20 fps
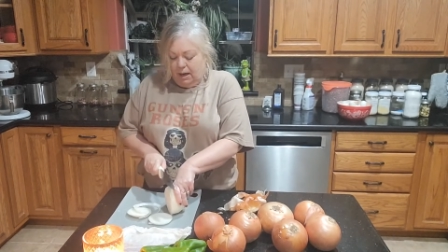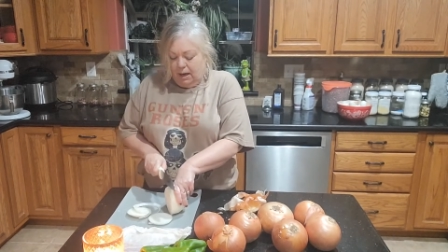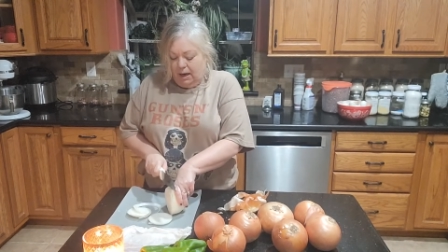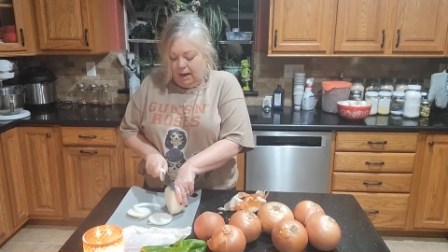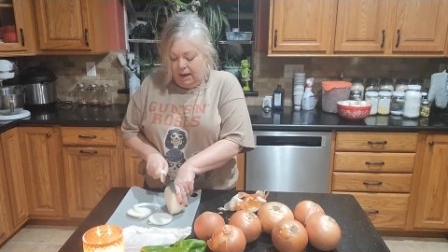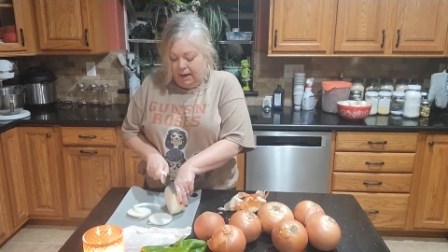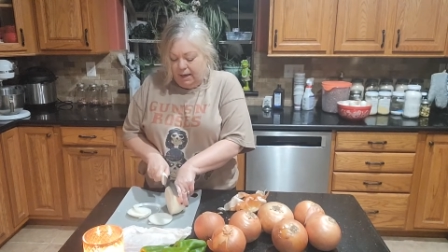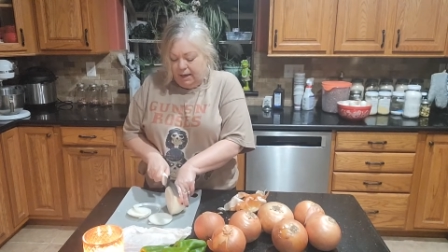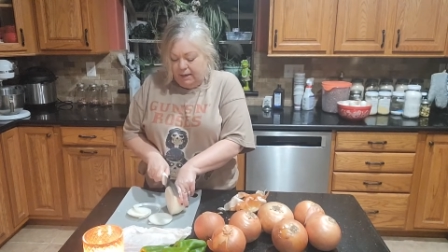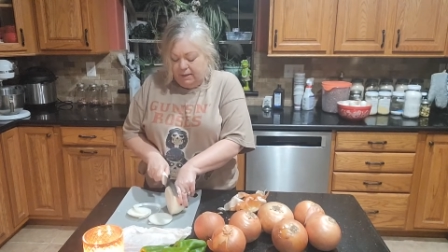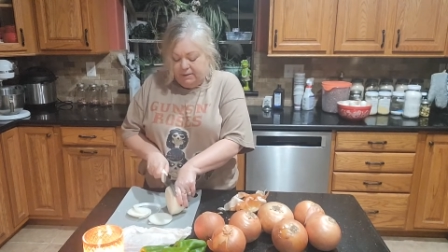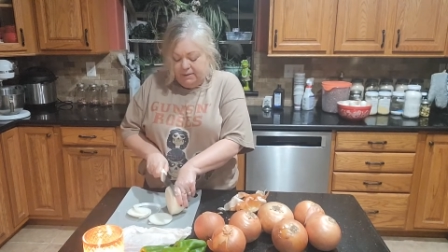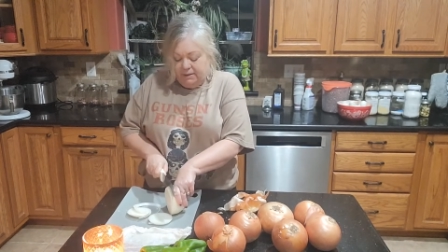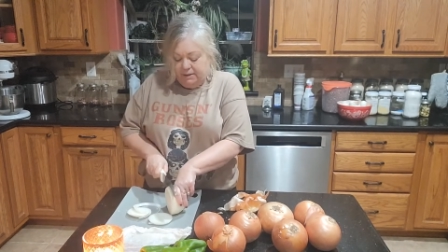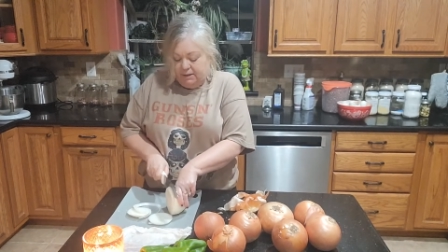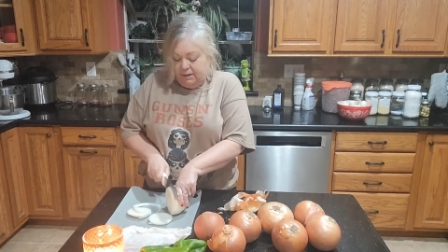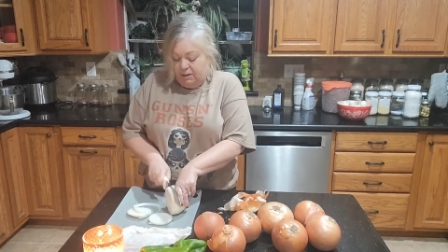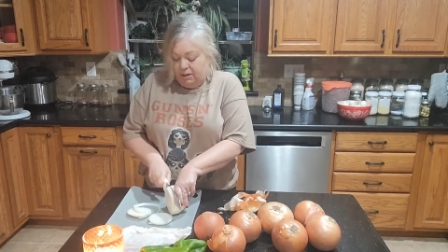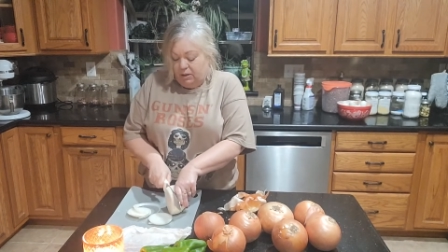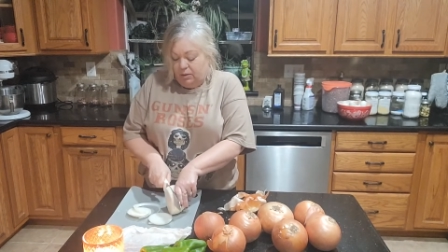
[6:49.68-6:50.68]
I
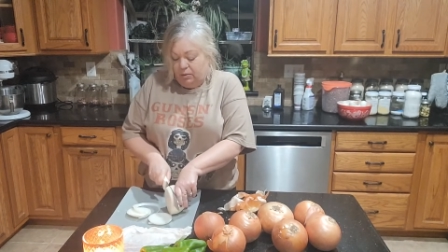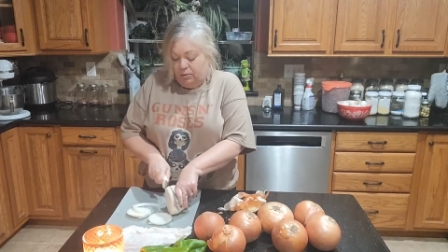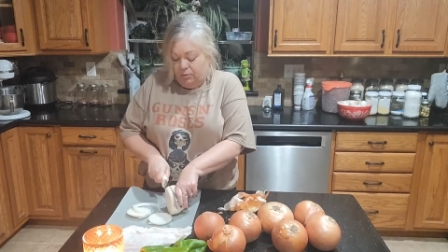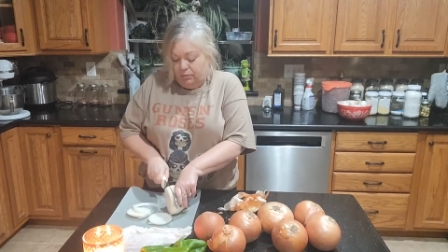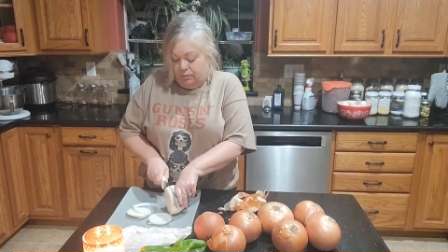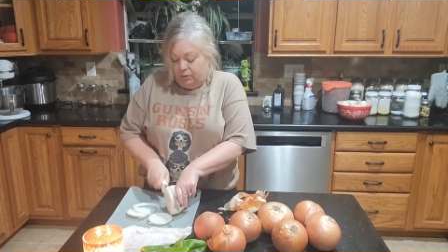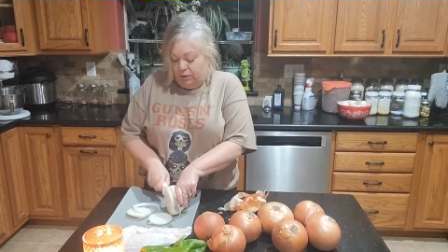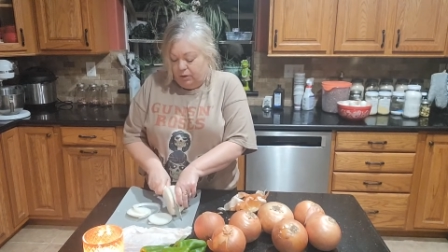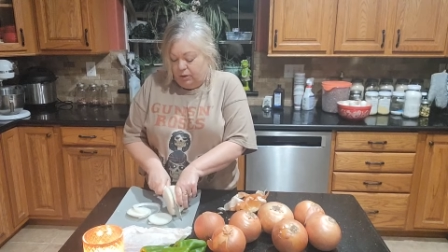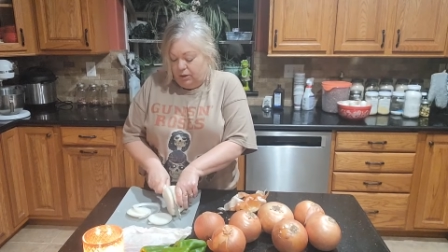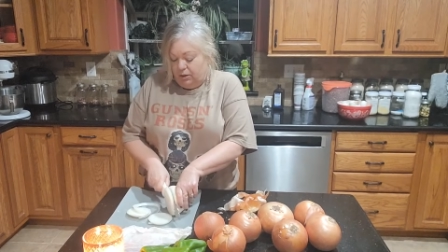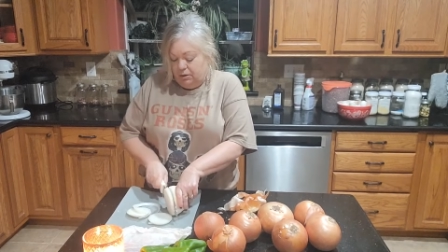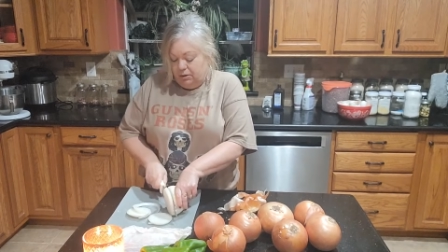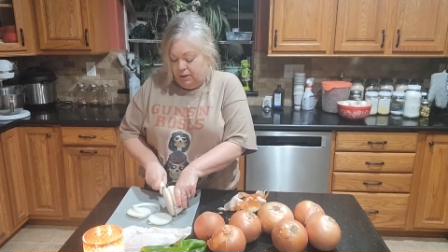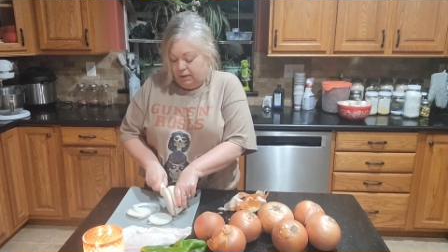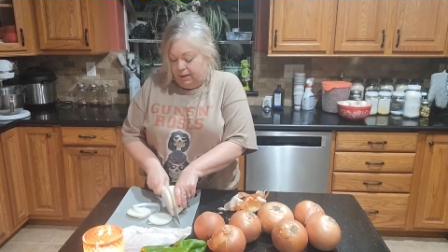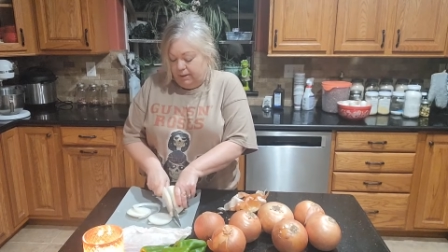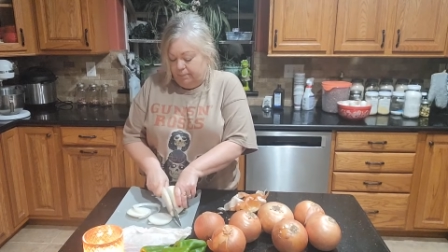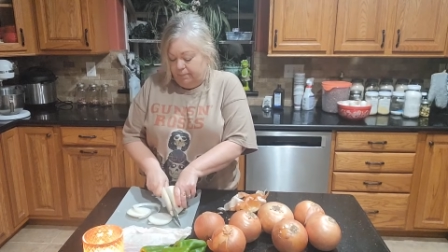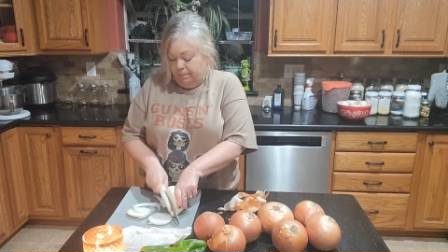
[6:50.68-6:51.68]
didn't know for a long
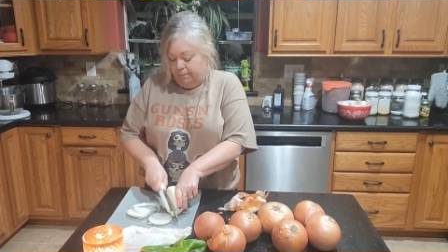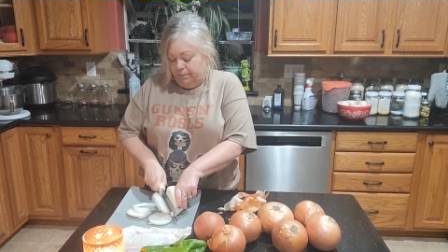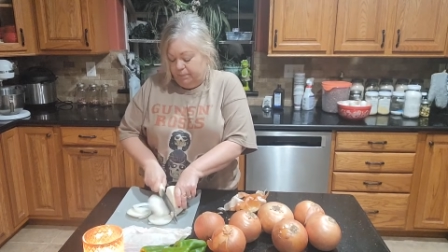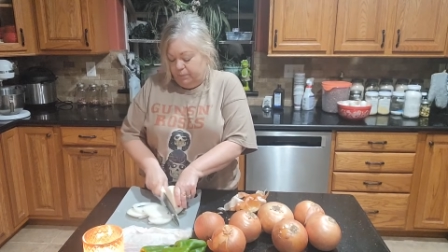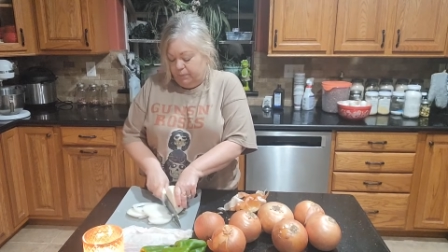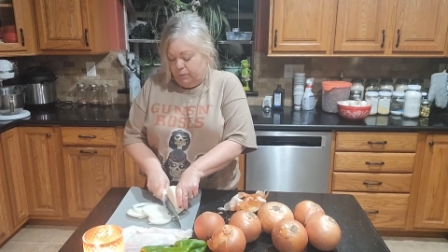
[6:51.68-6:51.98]
time